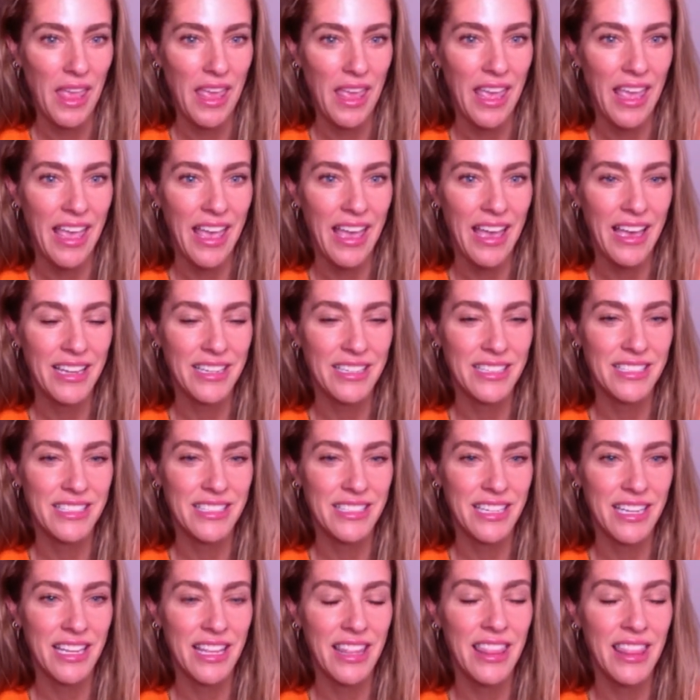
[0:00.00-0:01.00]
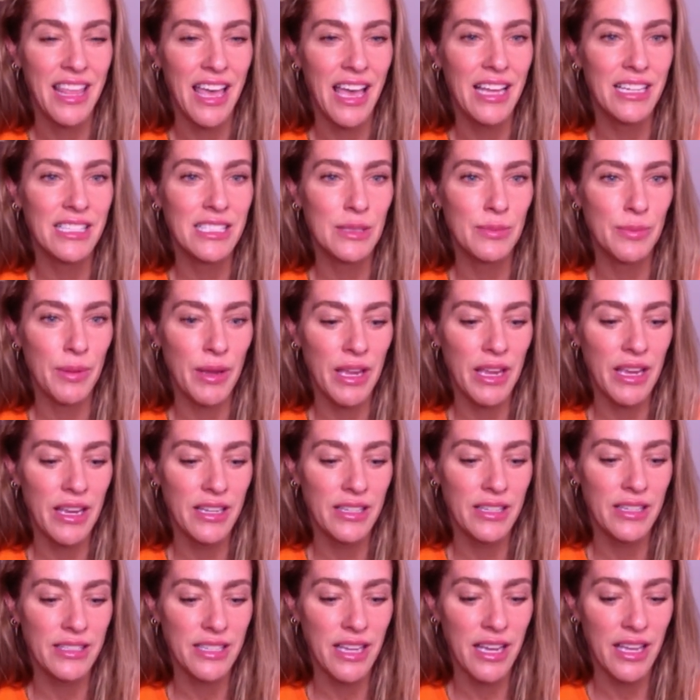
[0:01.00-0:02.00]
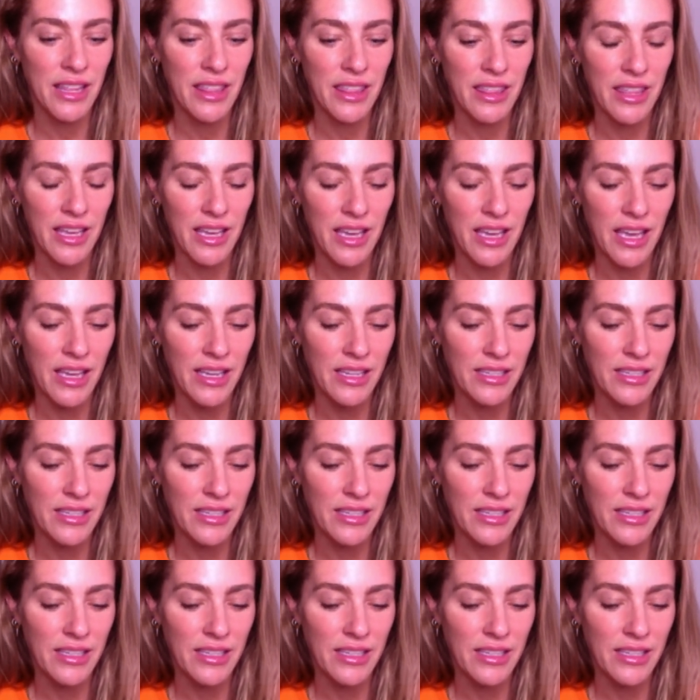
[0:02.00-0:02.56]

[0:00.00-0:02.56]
And in that space, I think I can